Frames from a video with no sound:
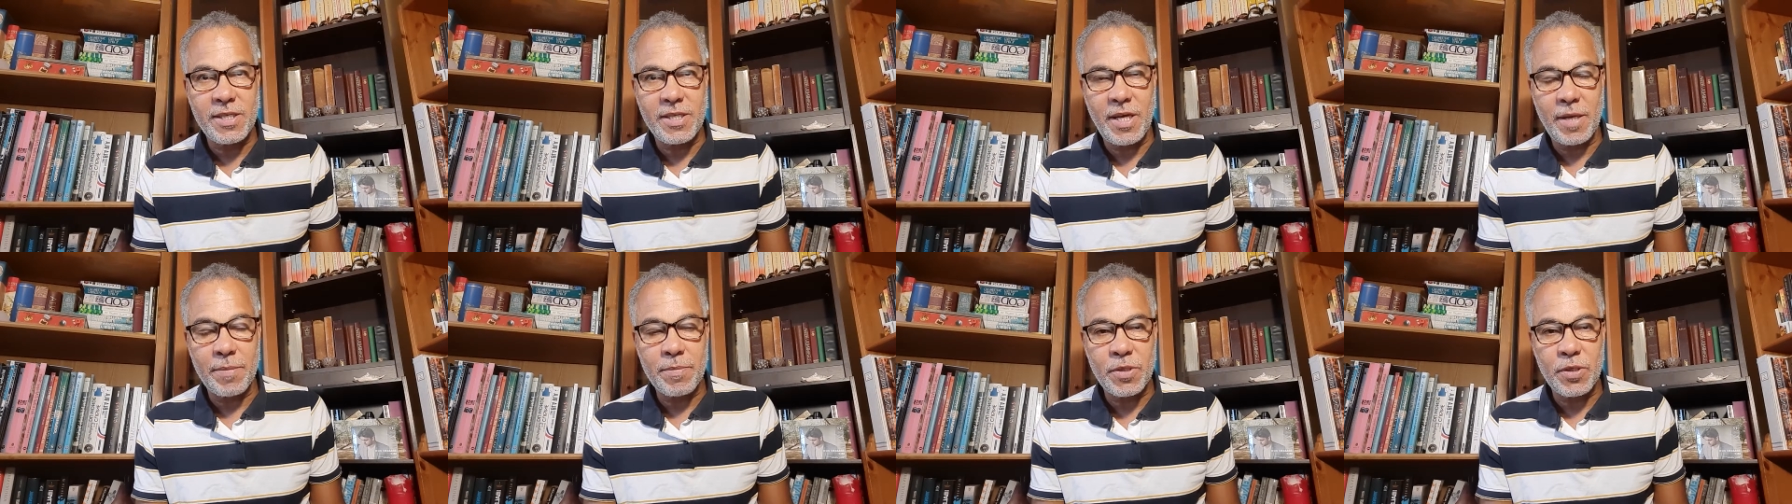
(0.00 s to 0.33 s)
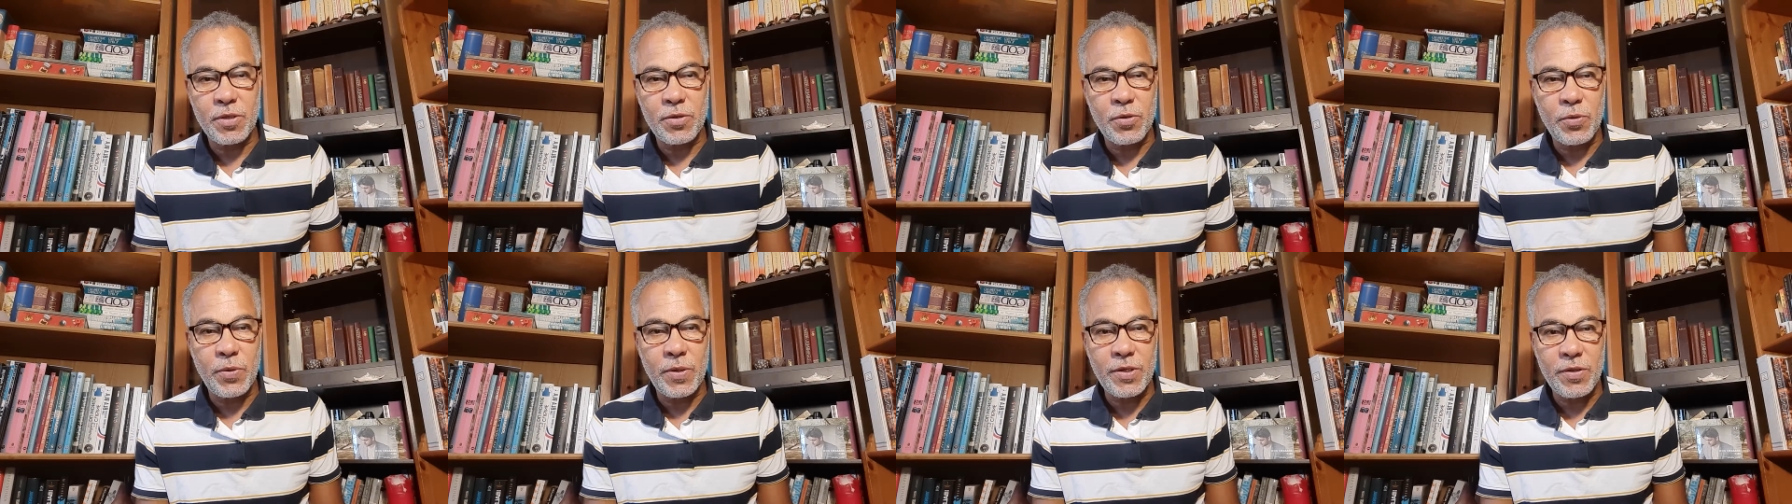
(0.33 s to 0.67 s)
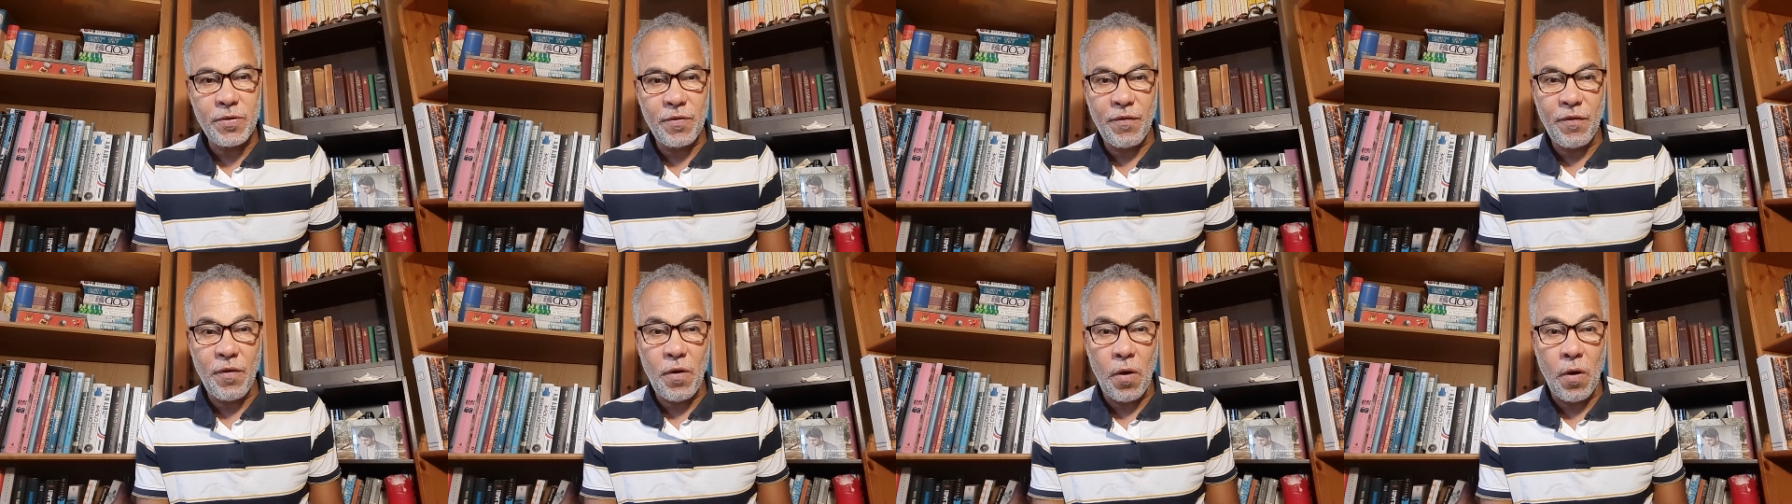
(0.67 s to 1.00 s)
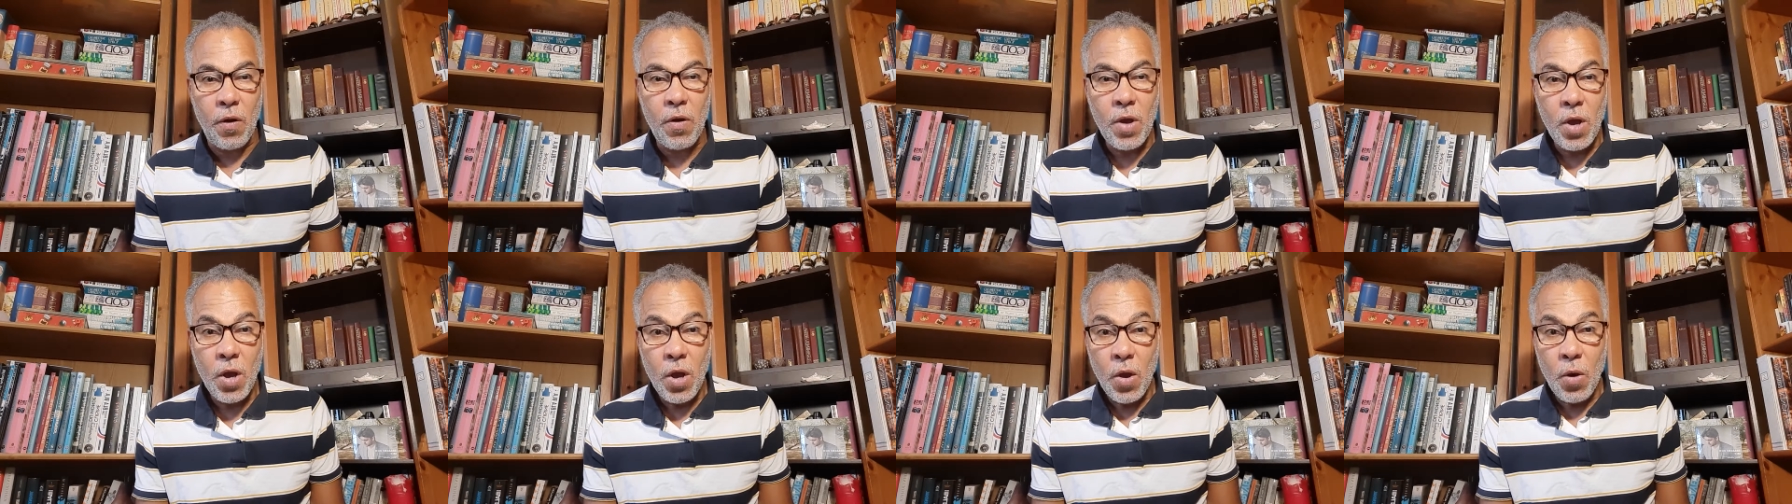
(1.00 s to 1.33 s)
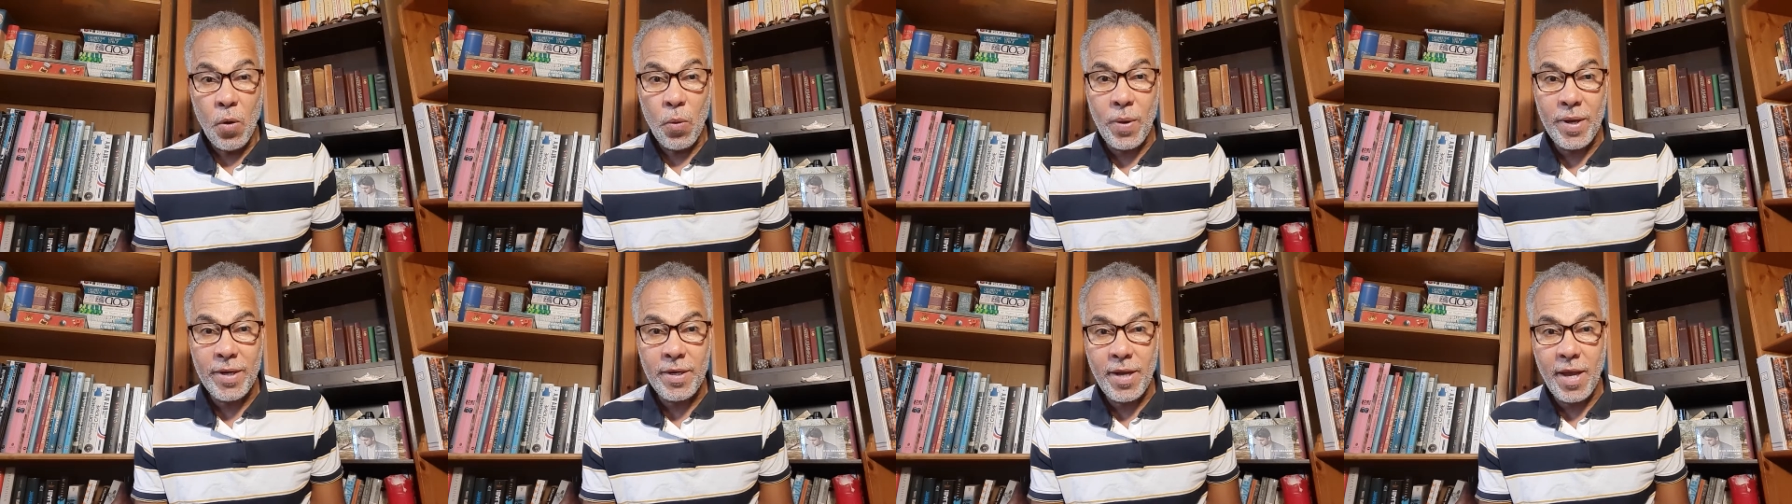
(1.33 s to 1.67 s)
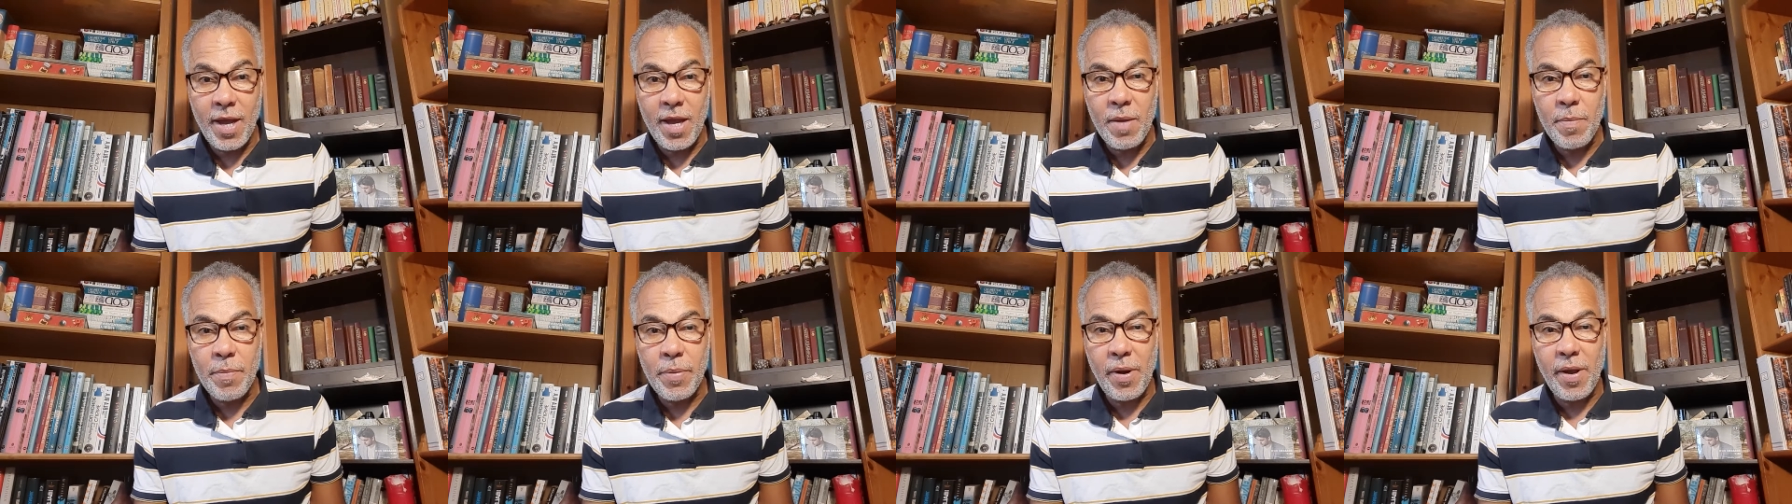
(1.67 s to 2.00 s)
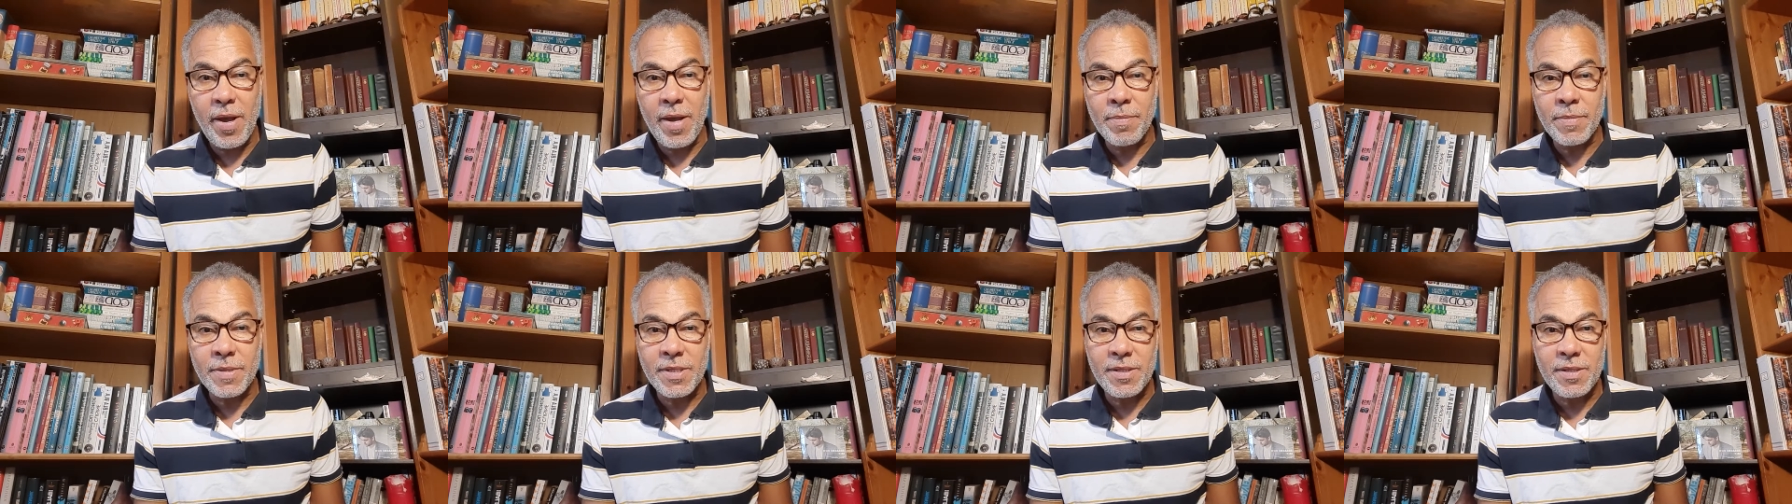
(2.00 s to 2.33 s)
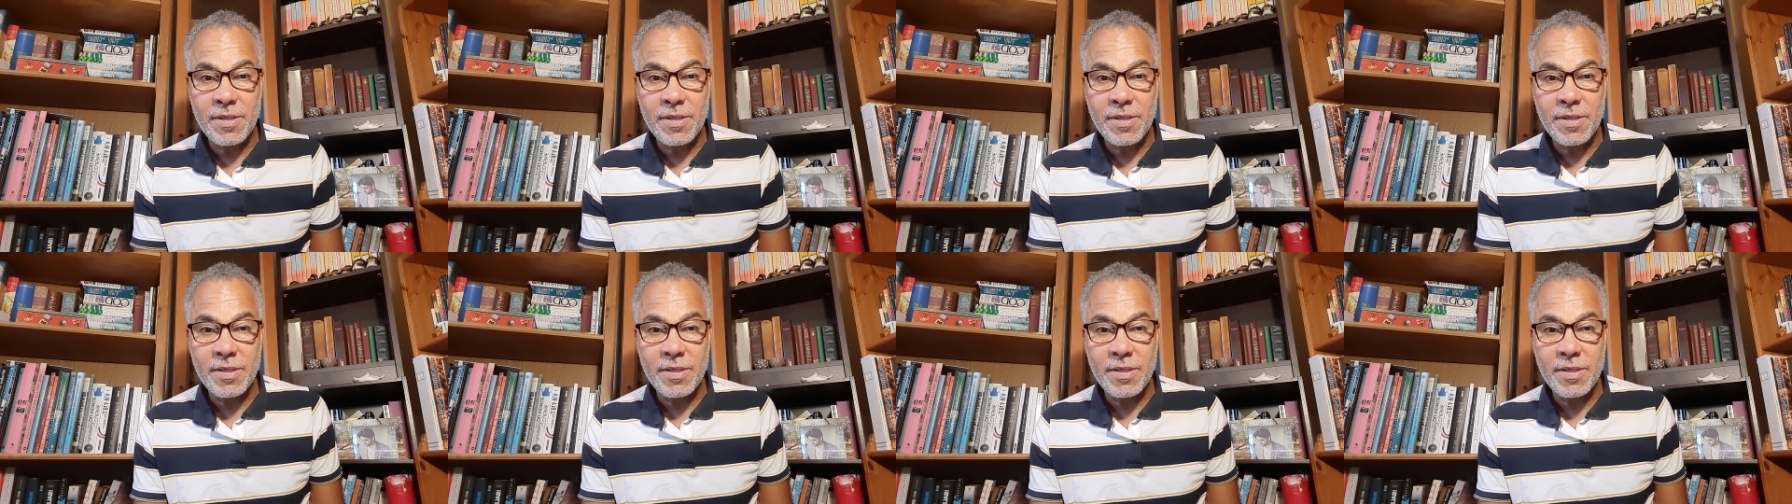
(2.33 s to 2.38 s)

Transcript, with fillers: chapter 24, when Abraham